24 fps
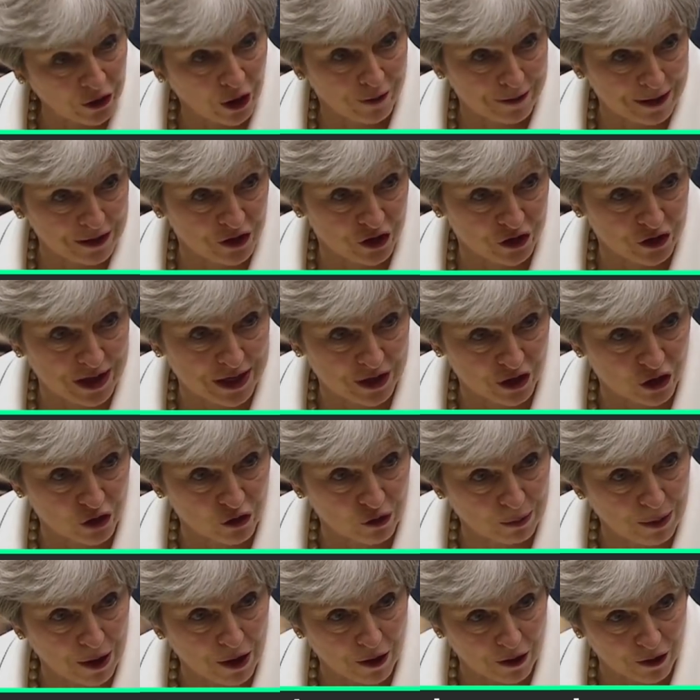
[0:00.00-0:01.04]
with our
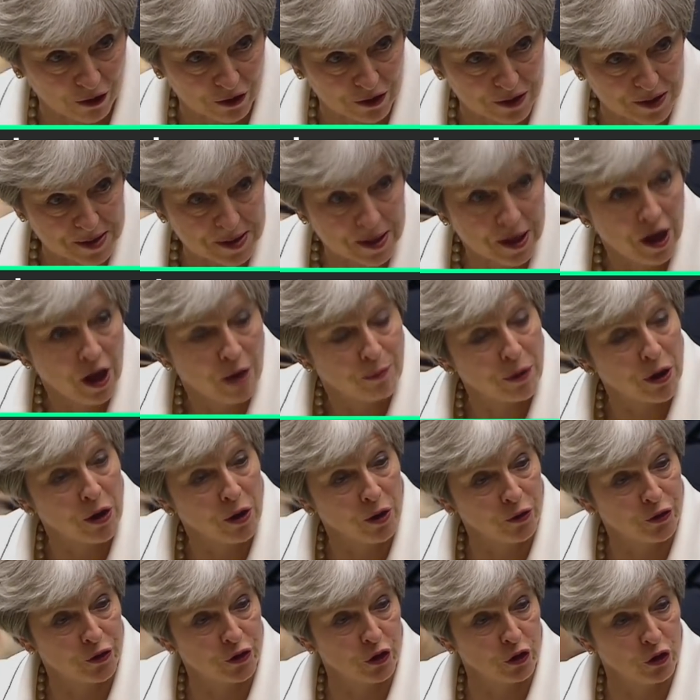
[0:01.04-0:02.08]
international partners,
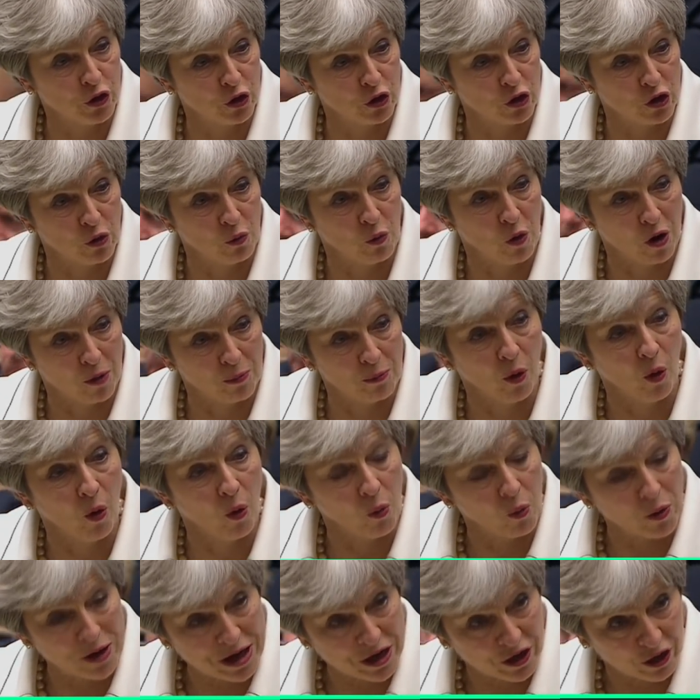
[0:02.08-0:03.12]
both to look at what
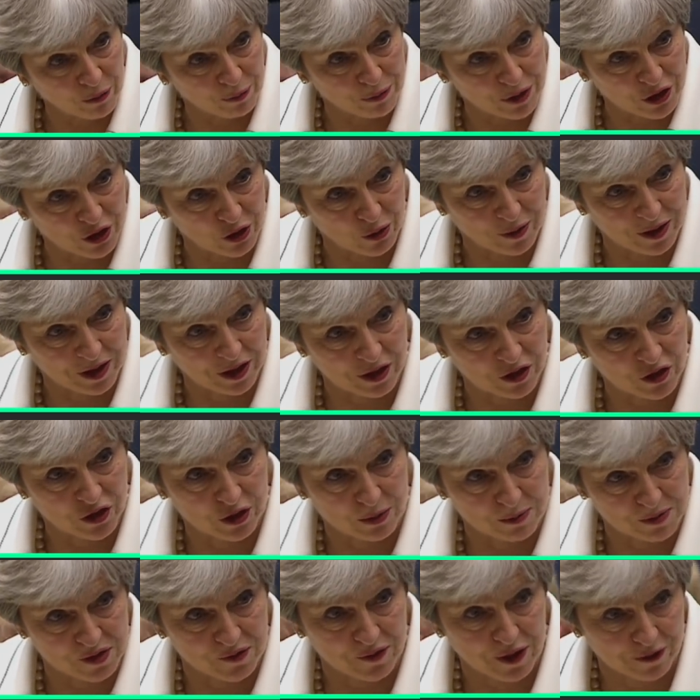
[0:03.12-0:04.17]
more we can be doing in
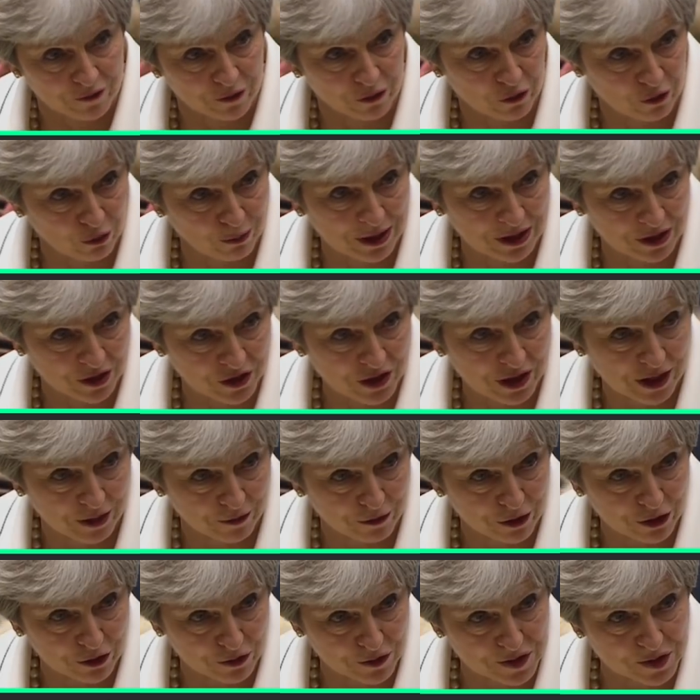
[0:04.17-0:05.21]
terms of our
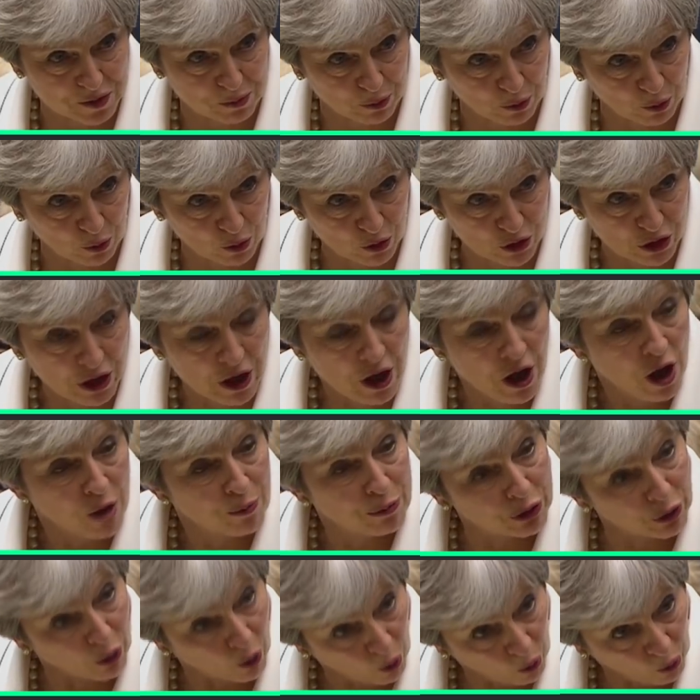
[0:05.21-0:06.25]
humanitarian support,
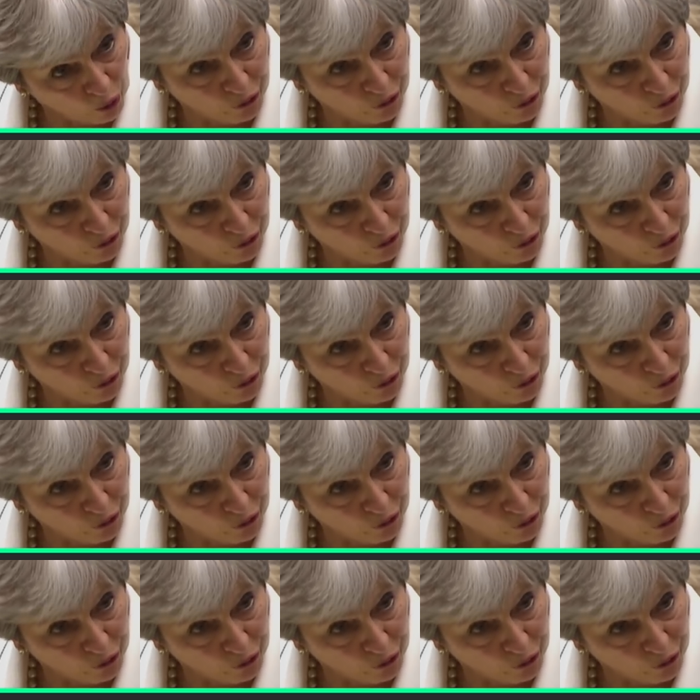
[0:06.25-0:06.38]
but